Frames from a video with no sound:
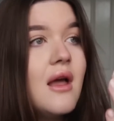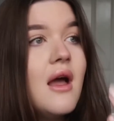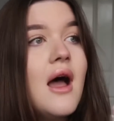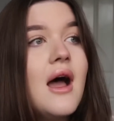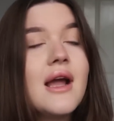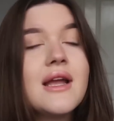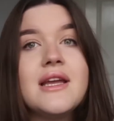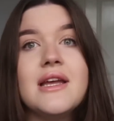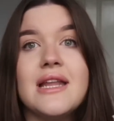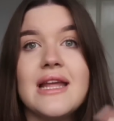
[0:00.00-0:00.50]

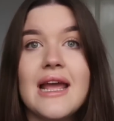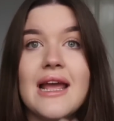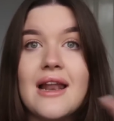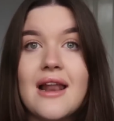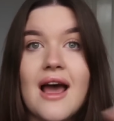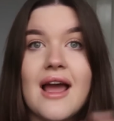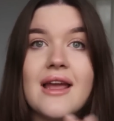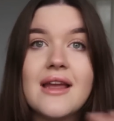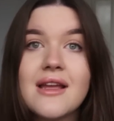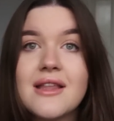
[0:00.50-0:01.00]

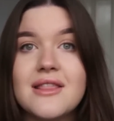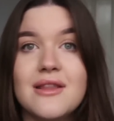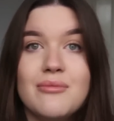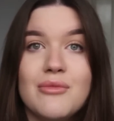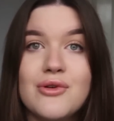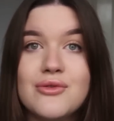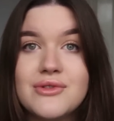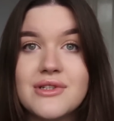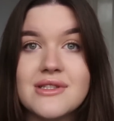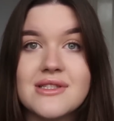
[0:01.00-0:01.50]
like them
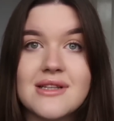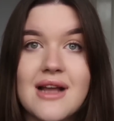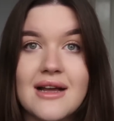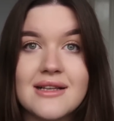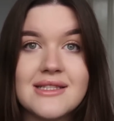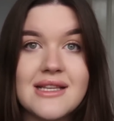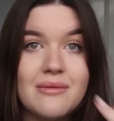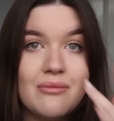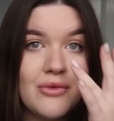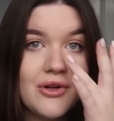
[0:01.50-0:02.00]
all
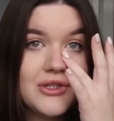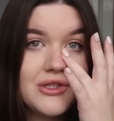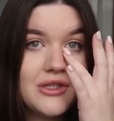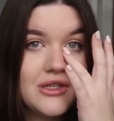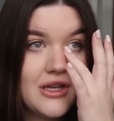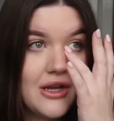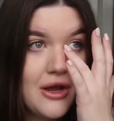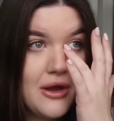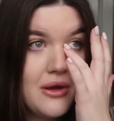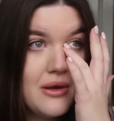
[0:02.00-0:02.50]
discussing what to
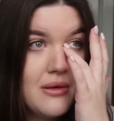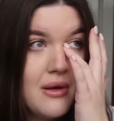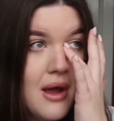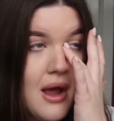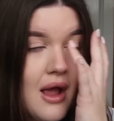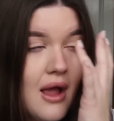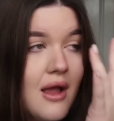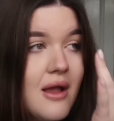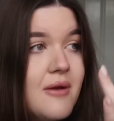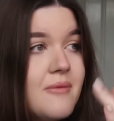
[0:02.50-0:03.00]
do.
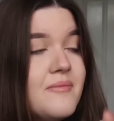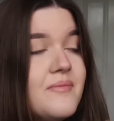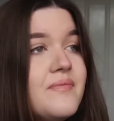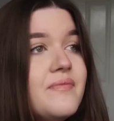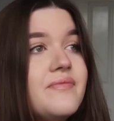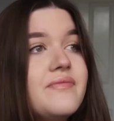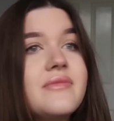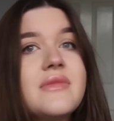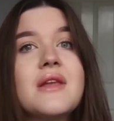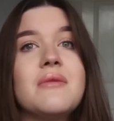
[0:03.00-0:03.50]

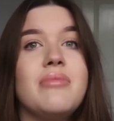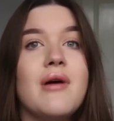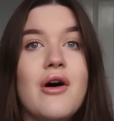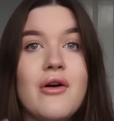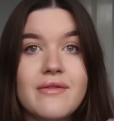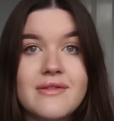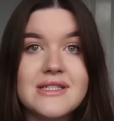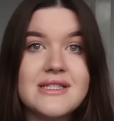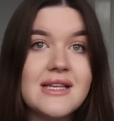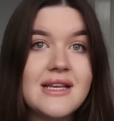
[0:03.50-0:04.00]
But
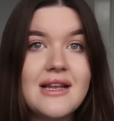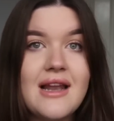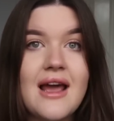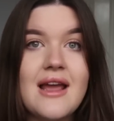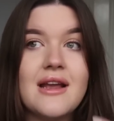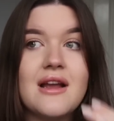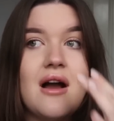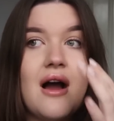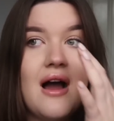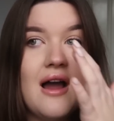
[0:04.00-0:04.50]
obviously
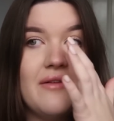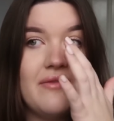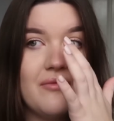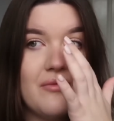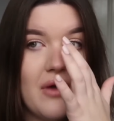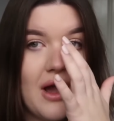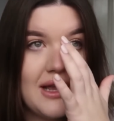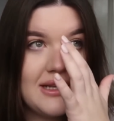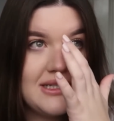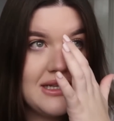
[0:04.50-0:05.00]
like
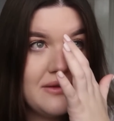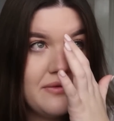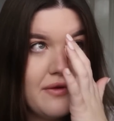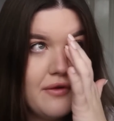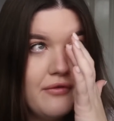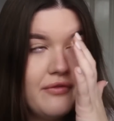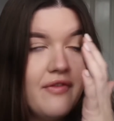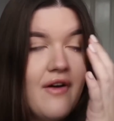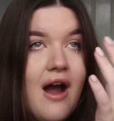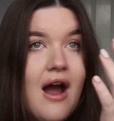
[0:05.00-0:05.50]
I did
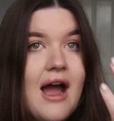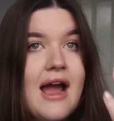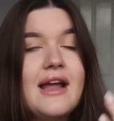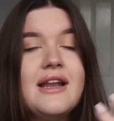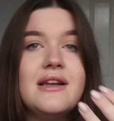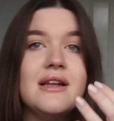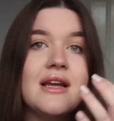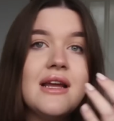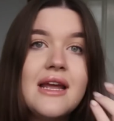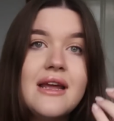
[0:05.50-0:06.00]
feel
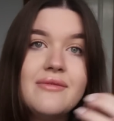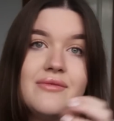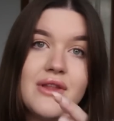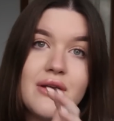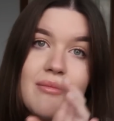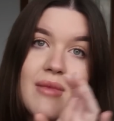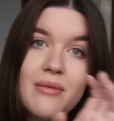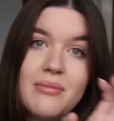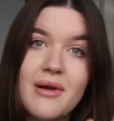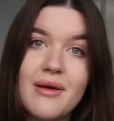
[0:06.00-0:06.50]
fine, even
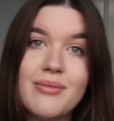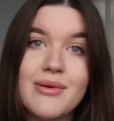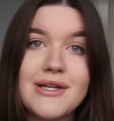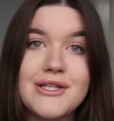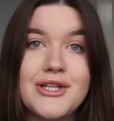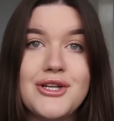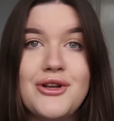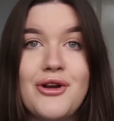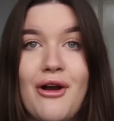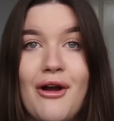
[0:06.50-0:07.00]
though my blood
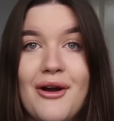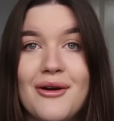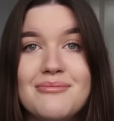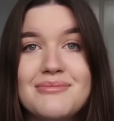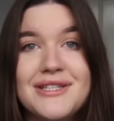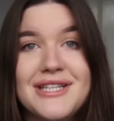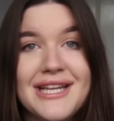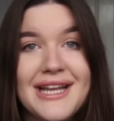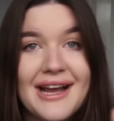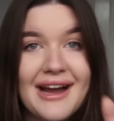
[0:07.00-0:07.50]
pressure
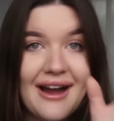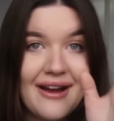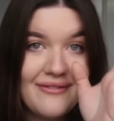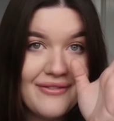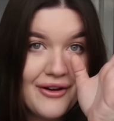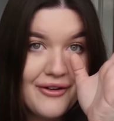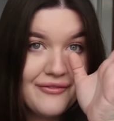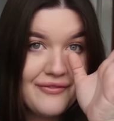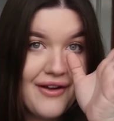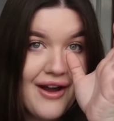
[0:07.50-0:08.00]
dropped. I
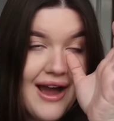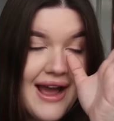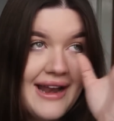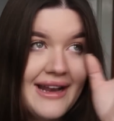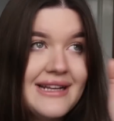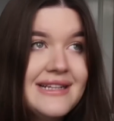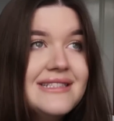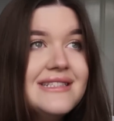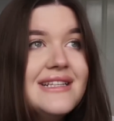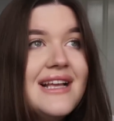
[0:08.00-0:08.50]
felt
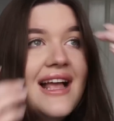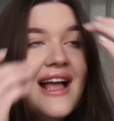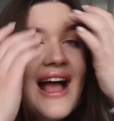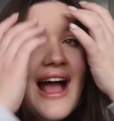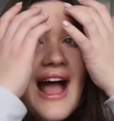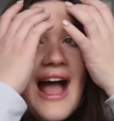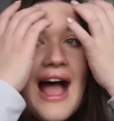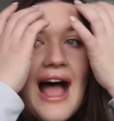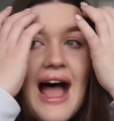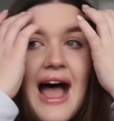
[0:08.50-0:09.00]
fine,
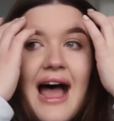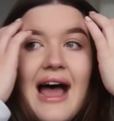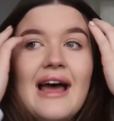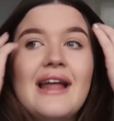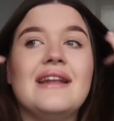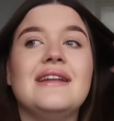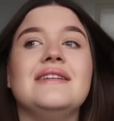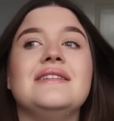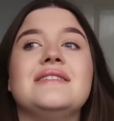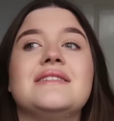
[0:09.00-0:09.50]

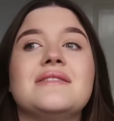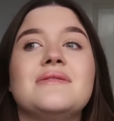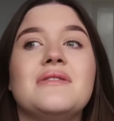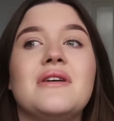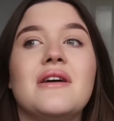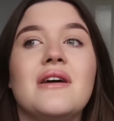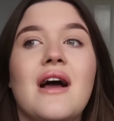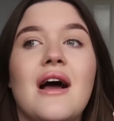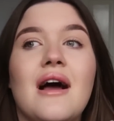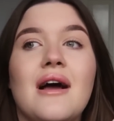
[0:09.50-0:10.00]
and
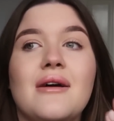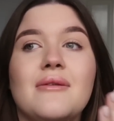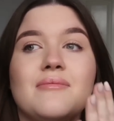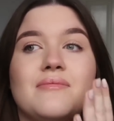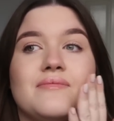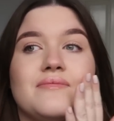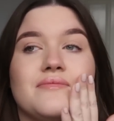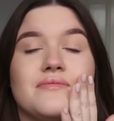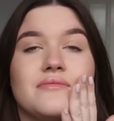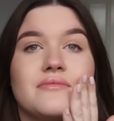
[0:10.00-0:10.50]

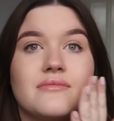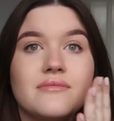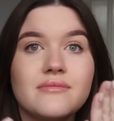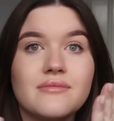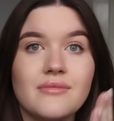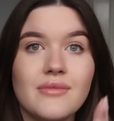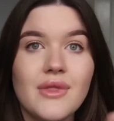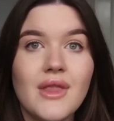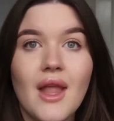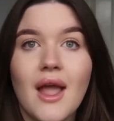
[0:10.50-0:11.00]
I
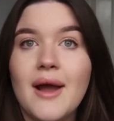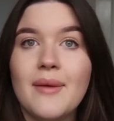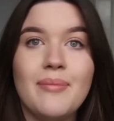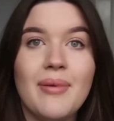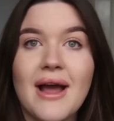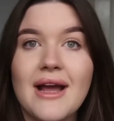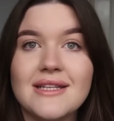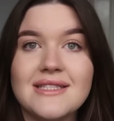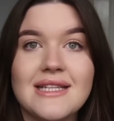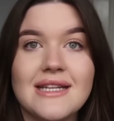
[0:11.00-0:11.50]

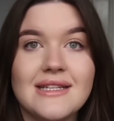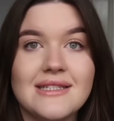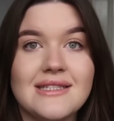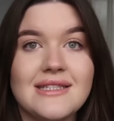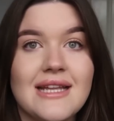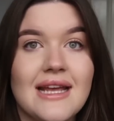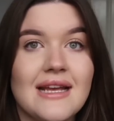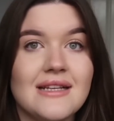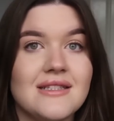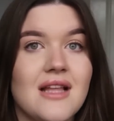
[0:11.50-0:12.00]
burst into
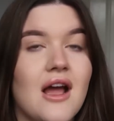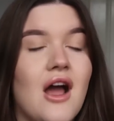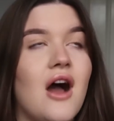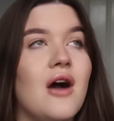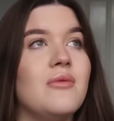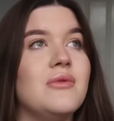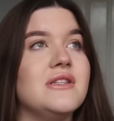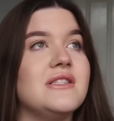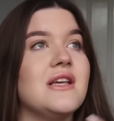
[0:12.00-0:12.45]
tears. Like I